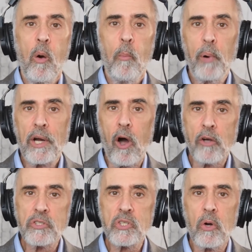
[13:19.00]
but
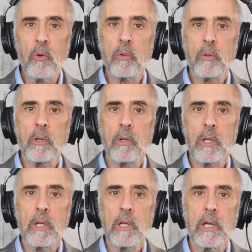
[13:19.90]
also
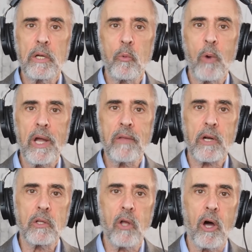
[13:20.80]
in a way that
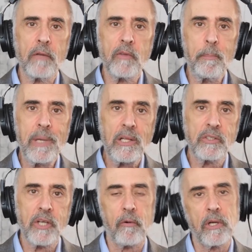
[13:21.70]
a lot of the
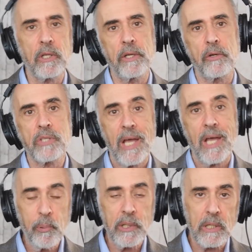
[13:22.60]
military leaders
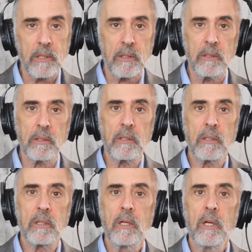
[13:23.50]
and political
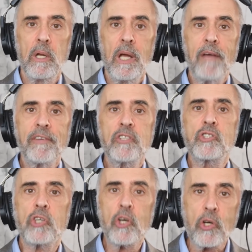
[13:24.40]
have
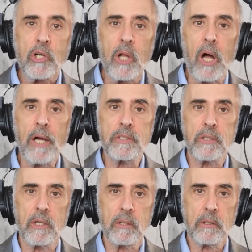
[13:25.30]
internalized
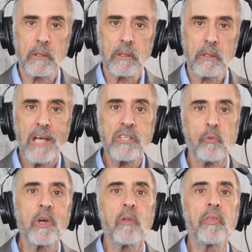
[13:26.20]
it as a
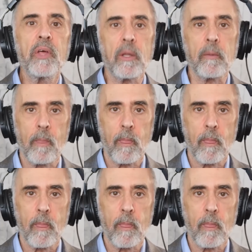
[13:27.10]
real thing.